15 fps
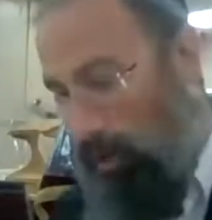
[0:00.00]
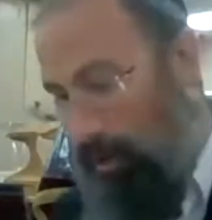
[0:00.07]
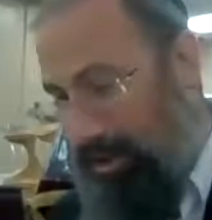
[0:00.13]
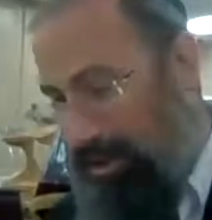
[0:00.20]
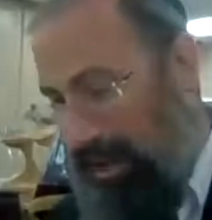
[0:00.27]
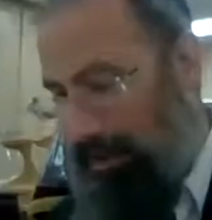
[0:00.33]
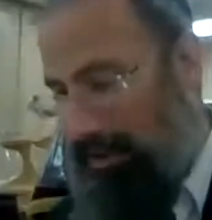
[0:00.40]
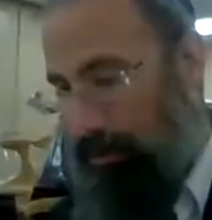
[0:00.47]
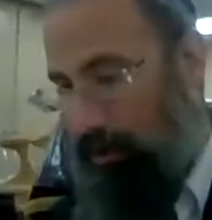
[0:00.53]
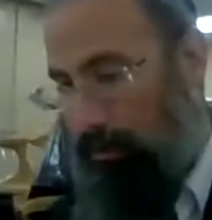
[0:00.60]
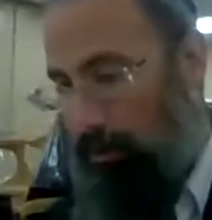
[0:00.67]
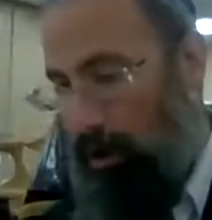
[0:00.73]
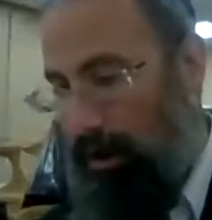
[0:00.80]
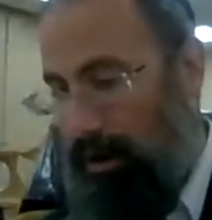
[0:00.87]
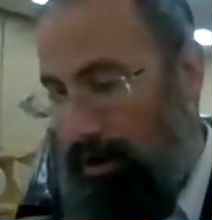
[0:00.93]
exactly the same
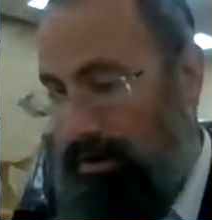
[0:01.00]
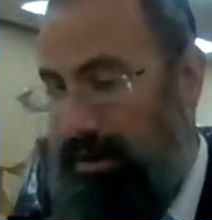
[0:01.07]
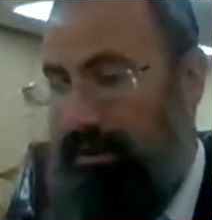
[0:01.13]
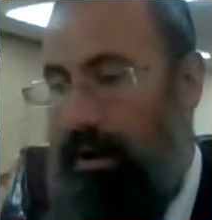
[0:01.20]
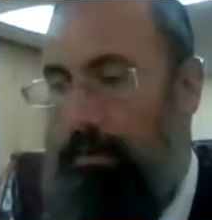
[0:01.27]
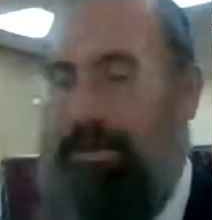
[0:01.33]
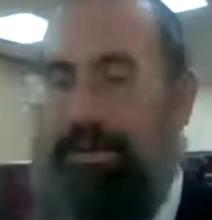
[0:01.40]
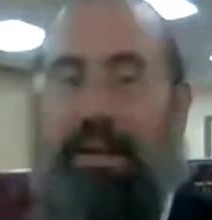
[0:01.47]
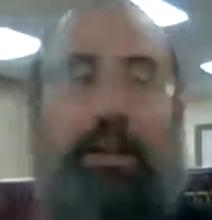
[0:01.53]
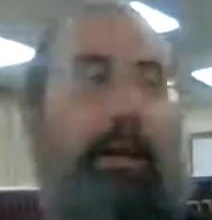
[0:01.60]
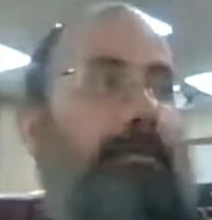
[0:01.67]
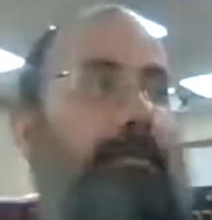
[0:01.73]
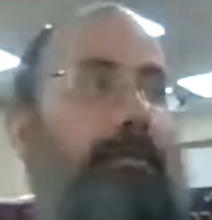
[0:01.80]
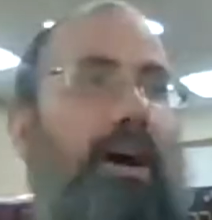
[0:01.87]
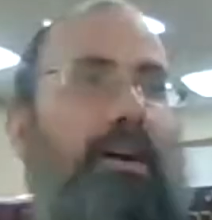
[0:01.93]
Gemara, because it says obviously
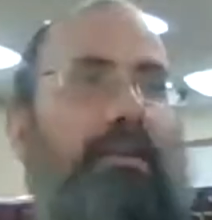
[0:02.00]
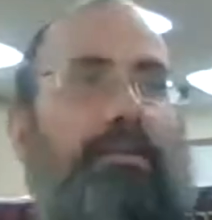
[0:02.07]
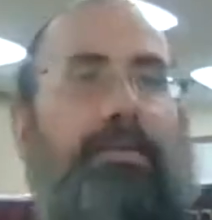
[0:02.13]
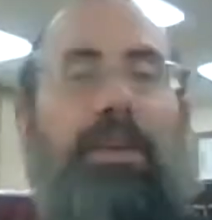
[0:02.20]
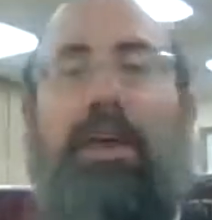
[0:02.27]
Yom Tov.